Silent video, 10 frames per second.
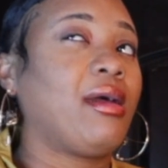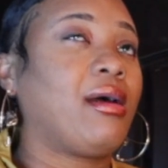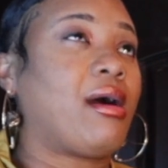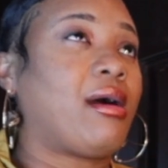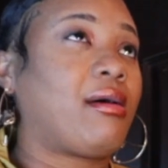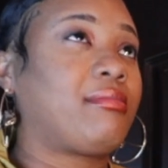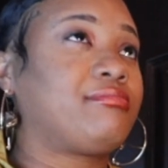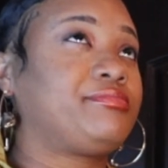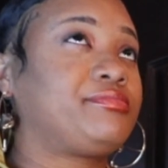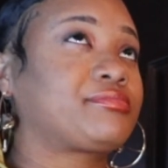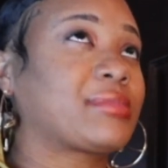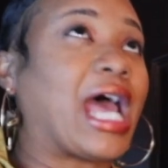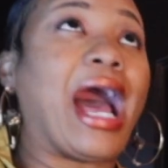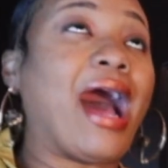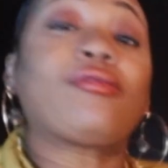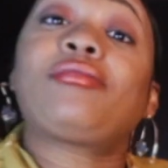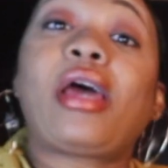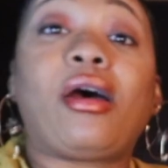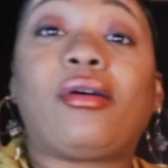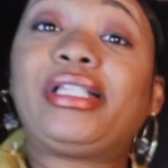I don't
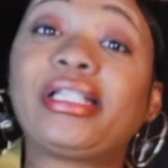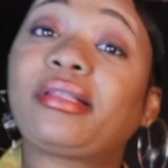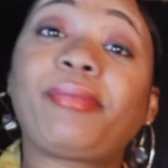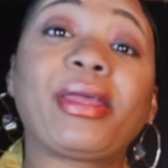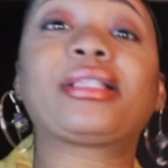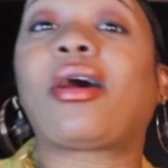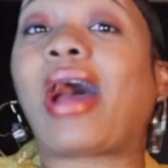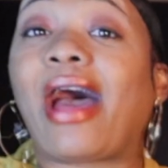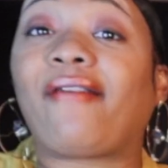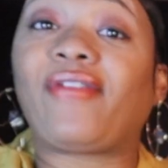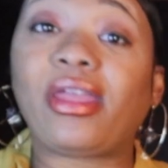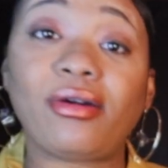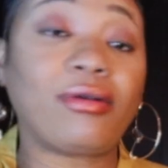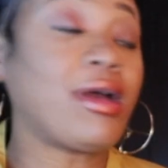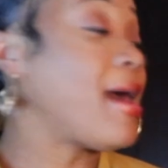know, it just depends on how I feel,